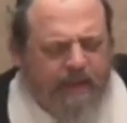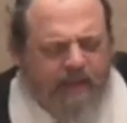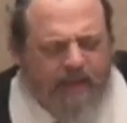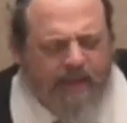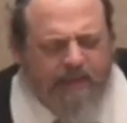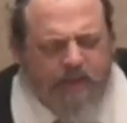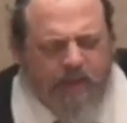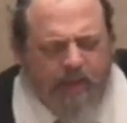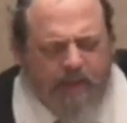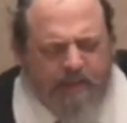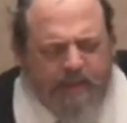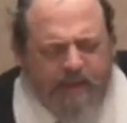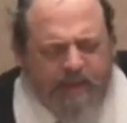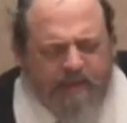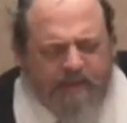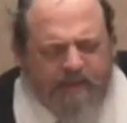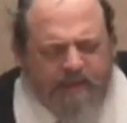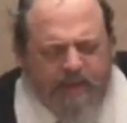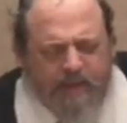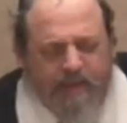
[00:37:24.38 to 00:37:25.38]
That's what I might
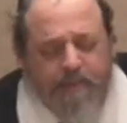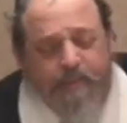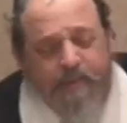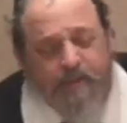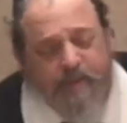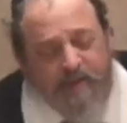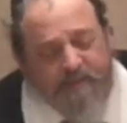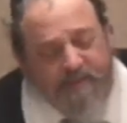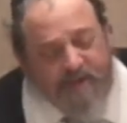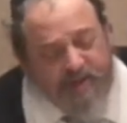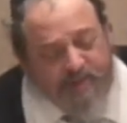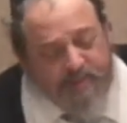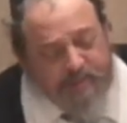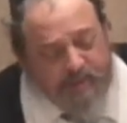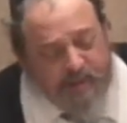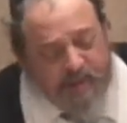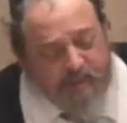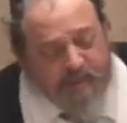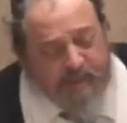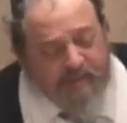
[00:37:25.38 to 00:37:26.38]
have thought. But kamash
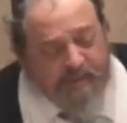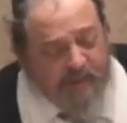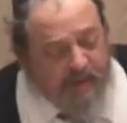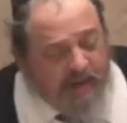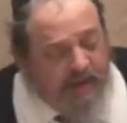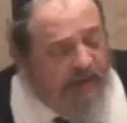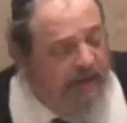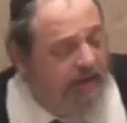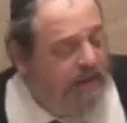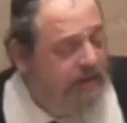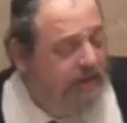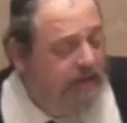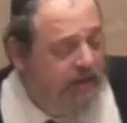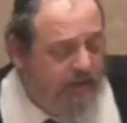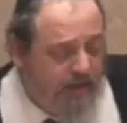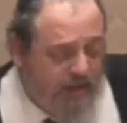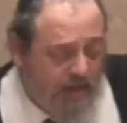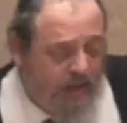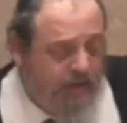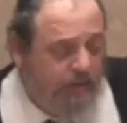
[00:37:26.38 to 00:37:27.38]
malan Rav Hillel
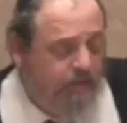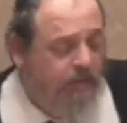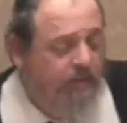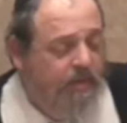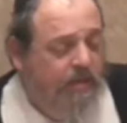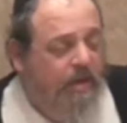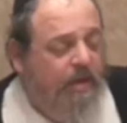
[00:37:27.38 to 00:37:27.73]
that no,